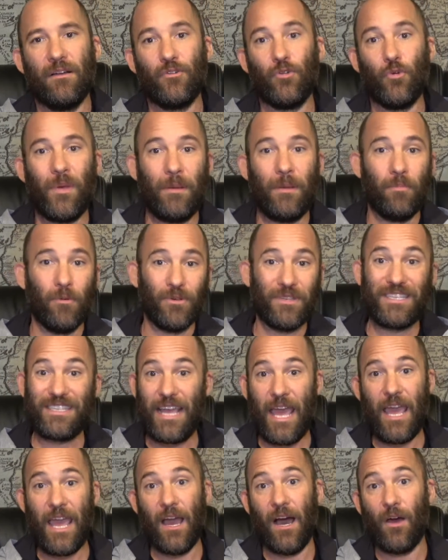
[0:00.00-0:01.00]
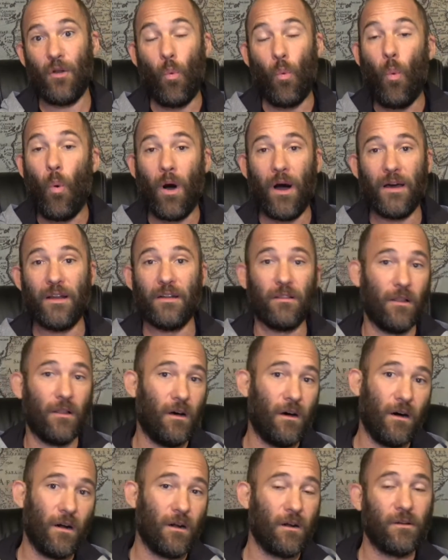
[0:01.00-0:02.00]
Do people stay on one
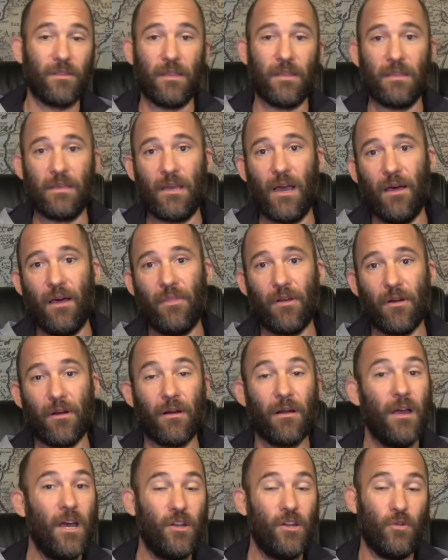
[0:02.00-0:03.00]
longer than the other?